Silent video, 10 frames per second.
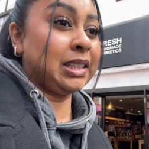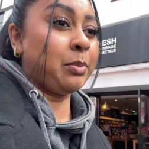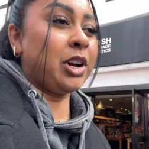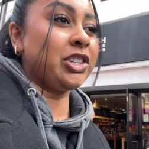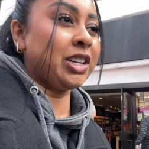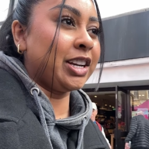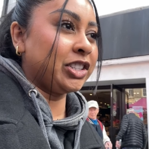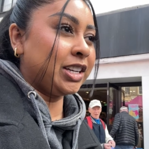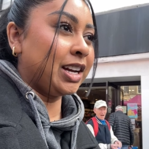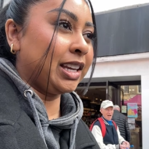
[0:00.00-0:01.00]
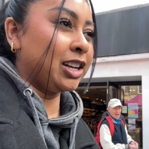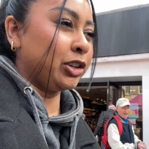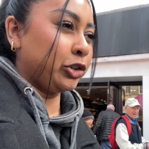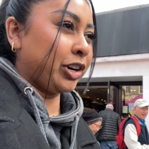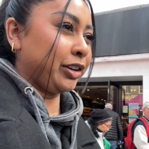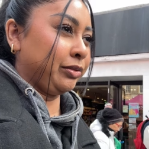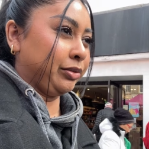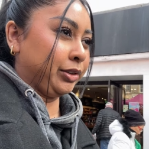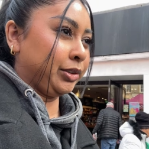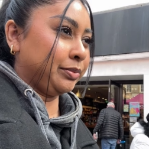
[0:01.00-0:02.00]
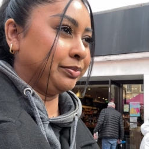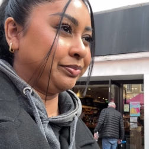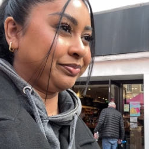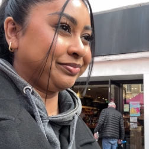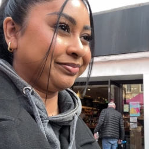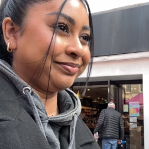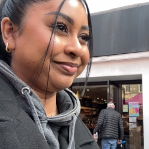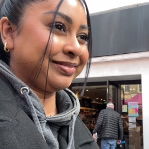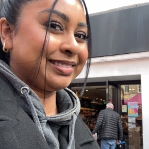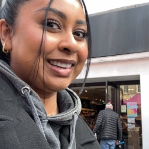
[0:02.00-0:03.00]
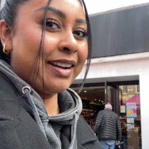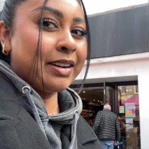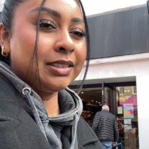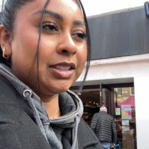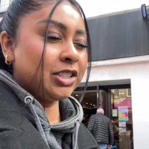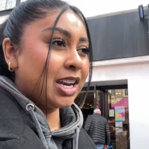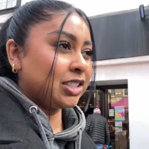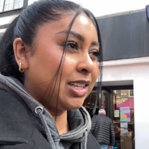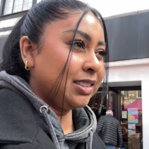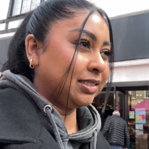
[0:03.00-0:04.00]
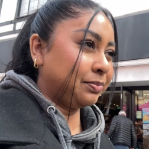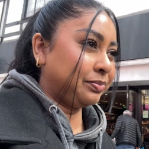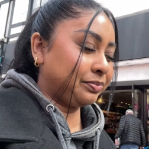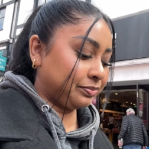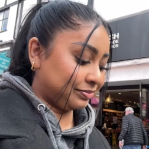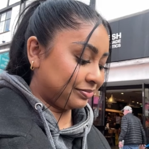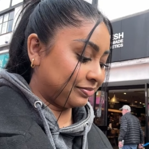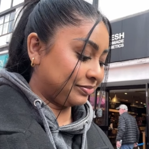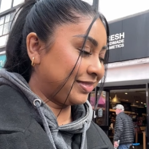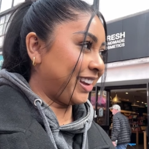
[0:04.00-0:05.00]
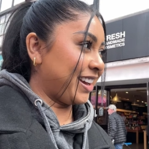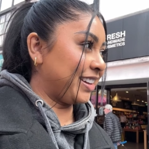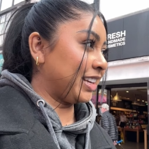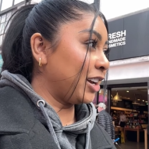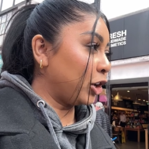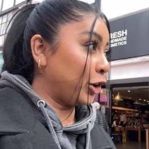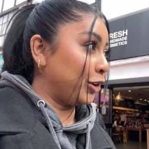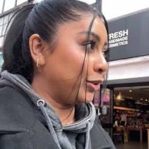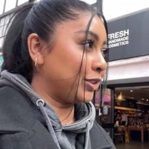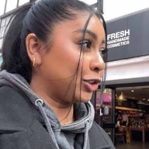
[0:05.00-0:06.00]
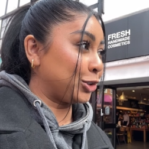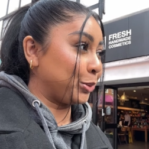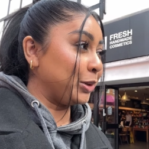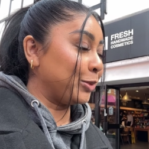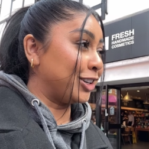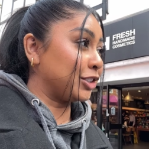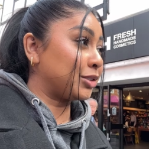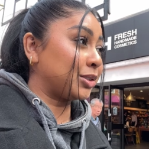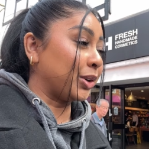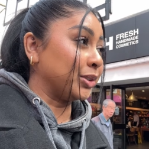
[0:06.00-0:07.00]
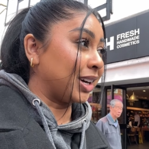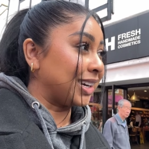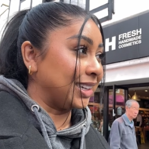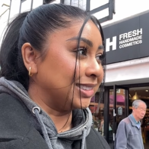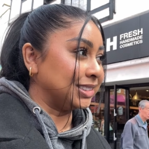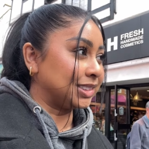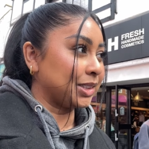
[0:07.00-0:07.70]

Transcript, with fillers: Why should I actually on yellow dragon fruit? No, you actually? You bought dragon fruit? Yeah, yellow. The sweet one is so nice.